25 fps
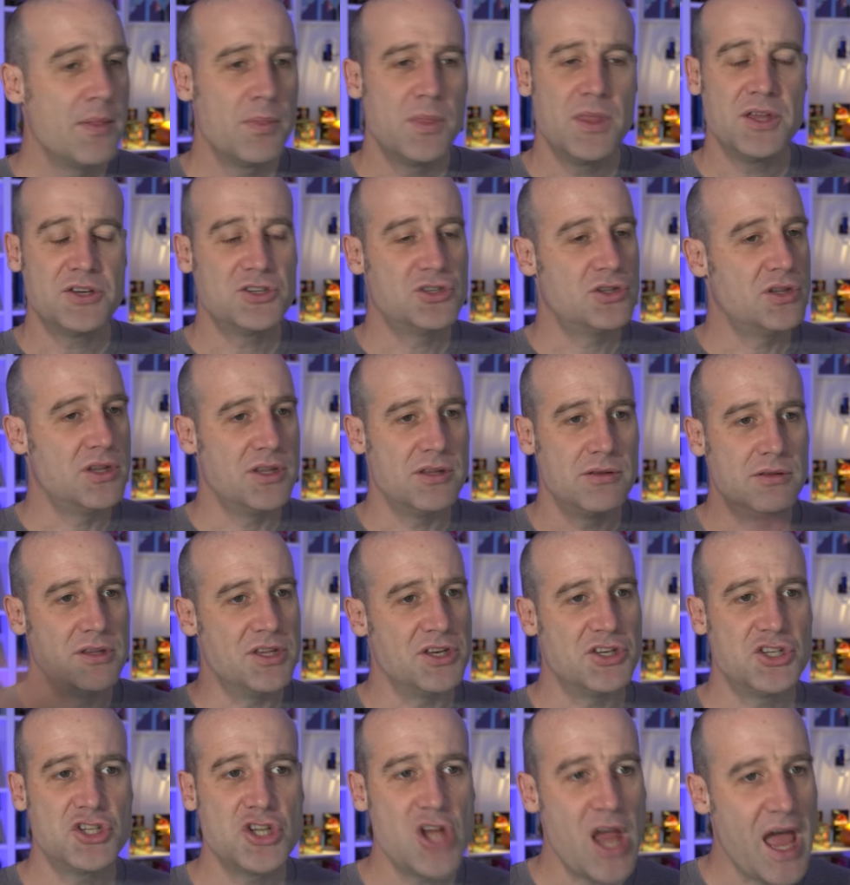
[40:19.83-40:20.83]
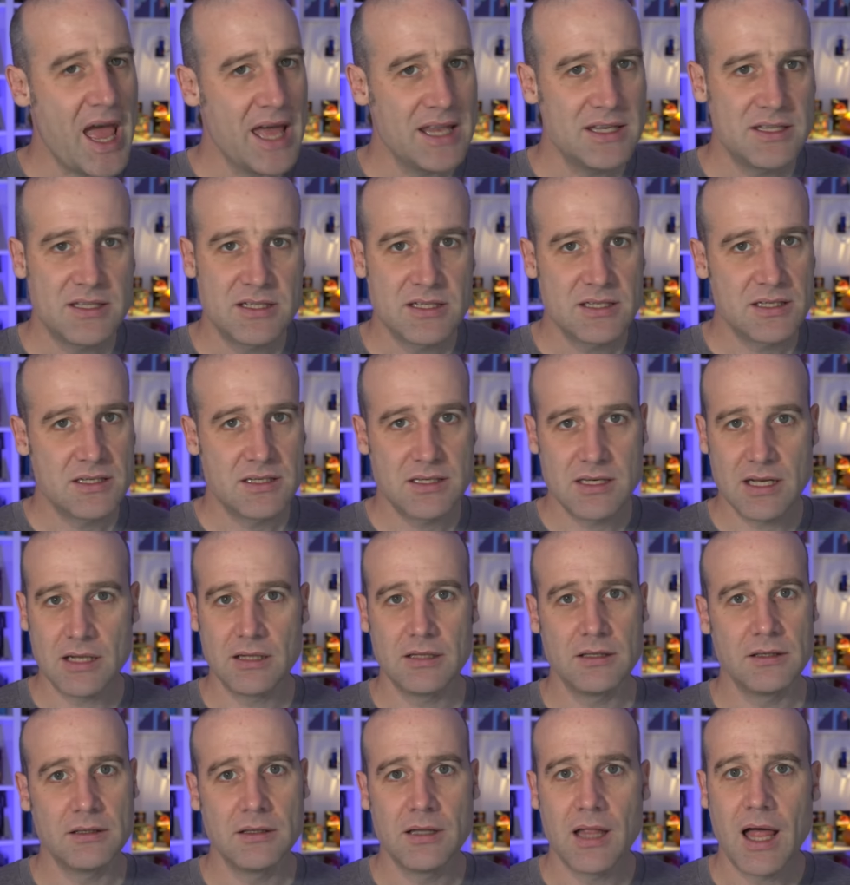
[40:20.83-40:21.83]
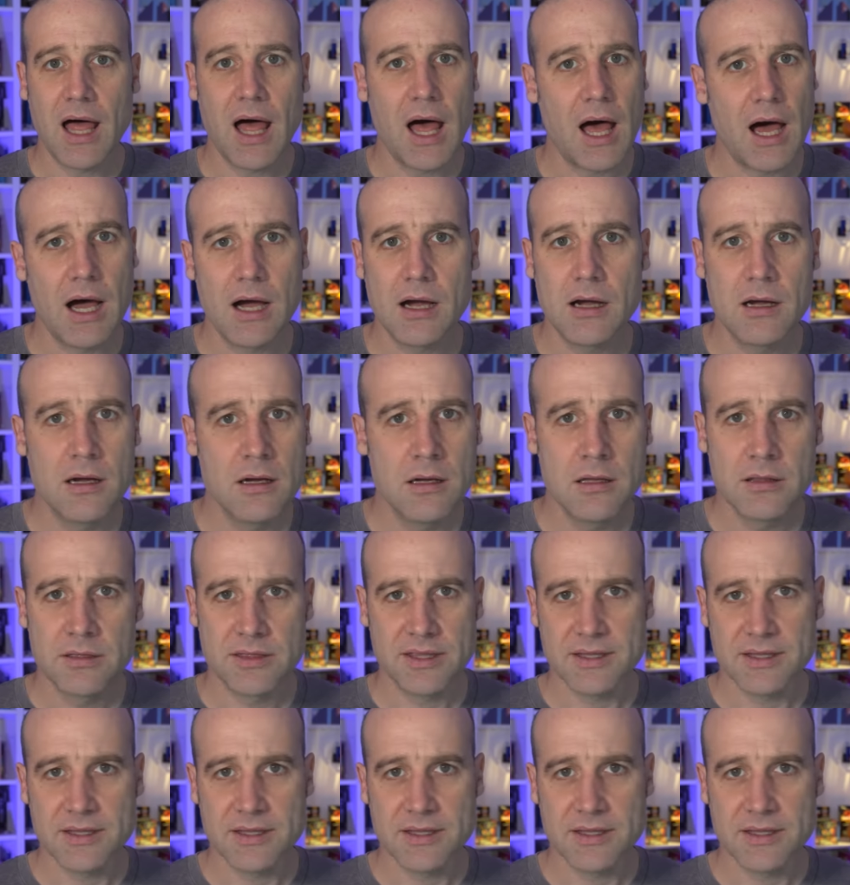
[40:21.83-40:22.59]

The, the, the chads still hung